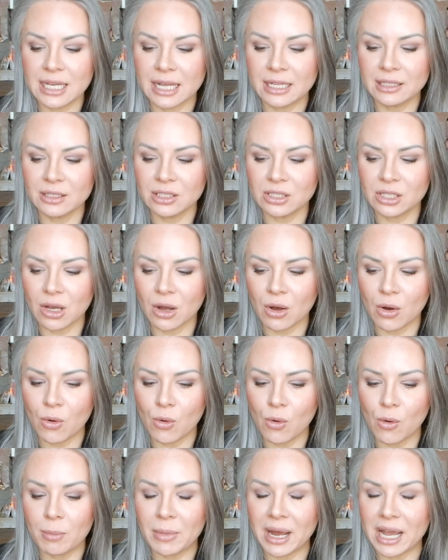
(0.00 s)
and
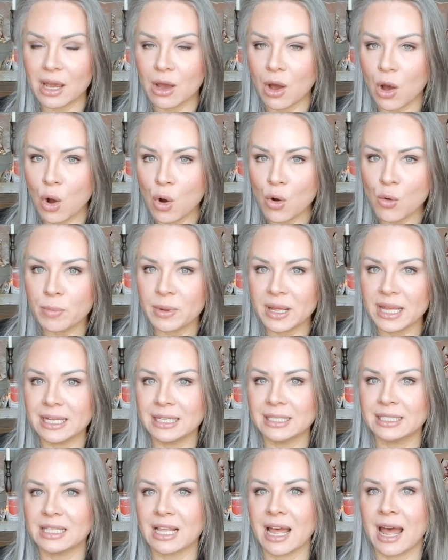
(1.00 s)
so my hope
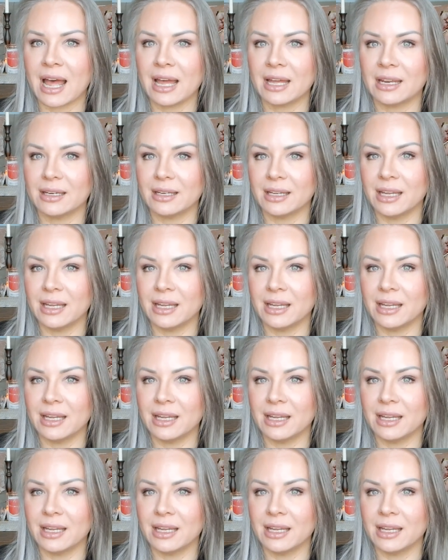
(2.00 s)
is that